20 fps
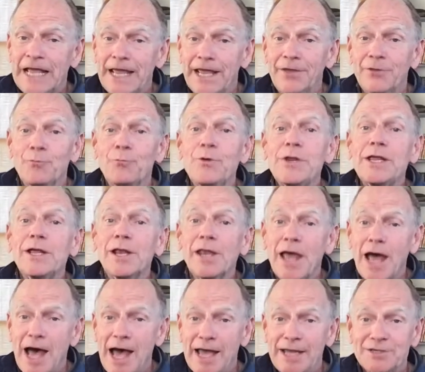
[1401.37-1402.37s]
and
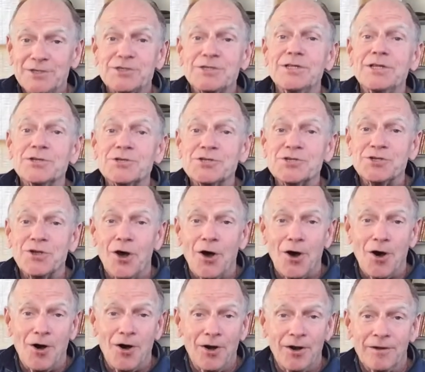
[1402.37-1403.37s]
realized this
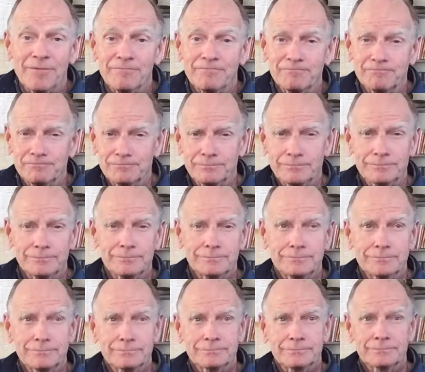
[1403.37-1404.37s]
song.
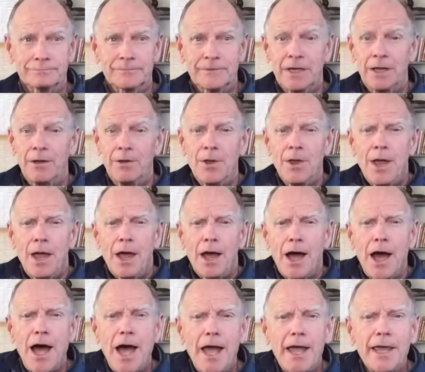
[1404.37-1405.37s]

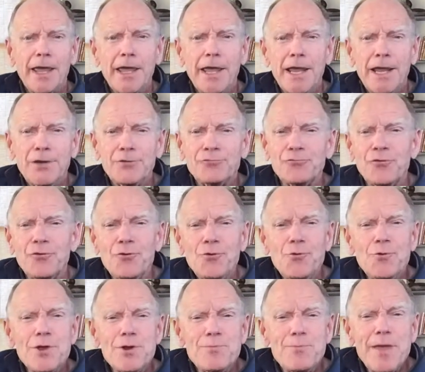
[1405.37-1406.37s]
I hate
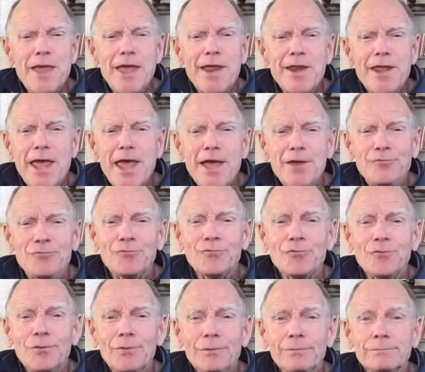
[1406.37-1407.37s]
to admit
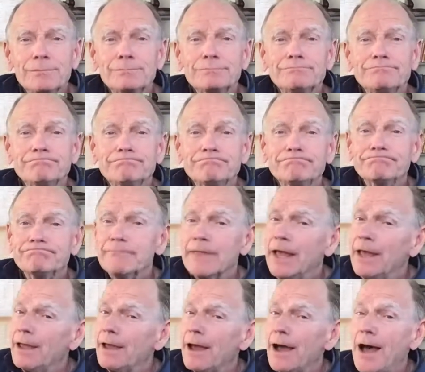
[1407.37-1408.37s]
it,
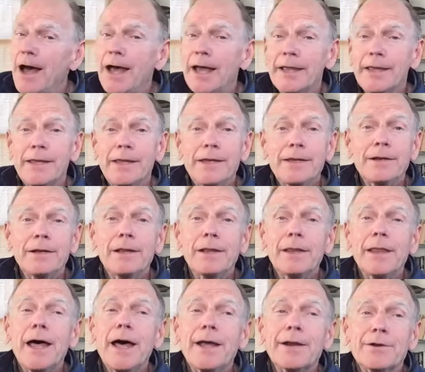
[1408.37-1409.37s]
I eat a
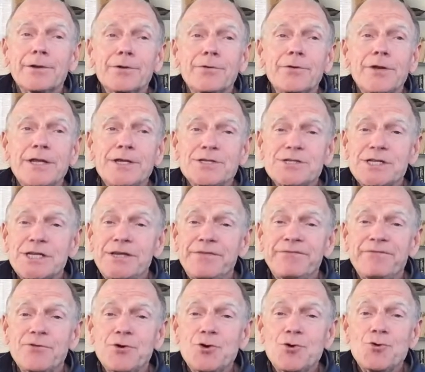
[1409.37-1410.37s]
lot of
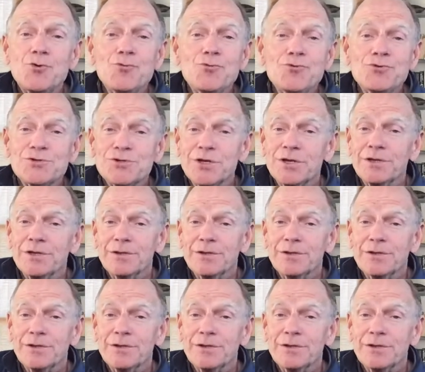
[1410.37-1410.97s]
greasy food.